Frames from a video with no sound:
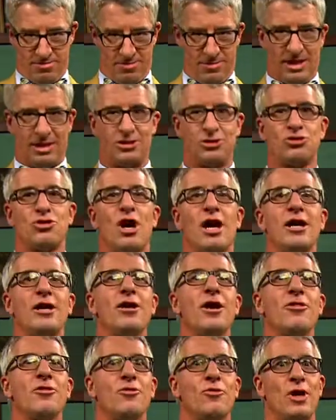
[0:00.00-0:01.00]
Let's try
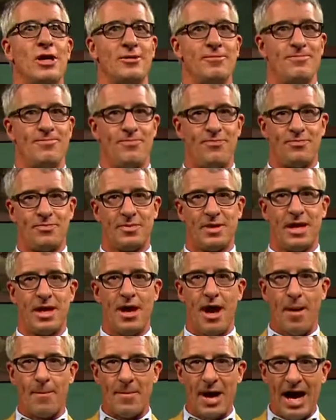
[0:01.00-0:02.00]
another one.
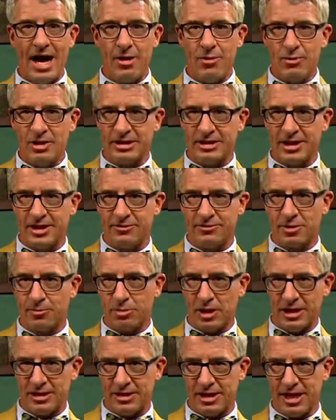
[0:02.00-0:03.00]
A man receives a
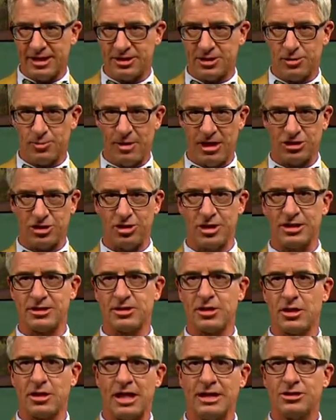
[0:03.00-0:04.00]
blood test to measure his
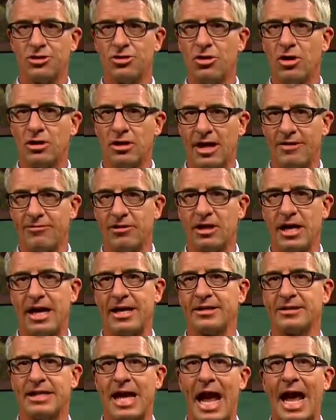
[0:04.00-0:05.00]
cholesterol level at
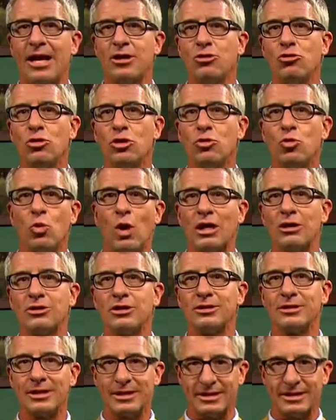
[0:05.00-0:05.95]
his annual wellness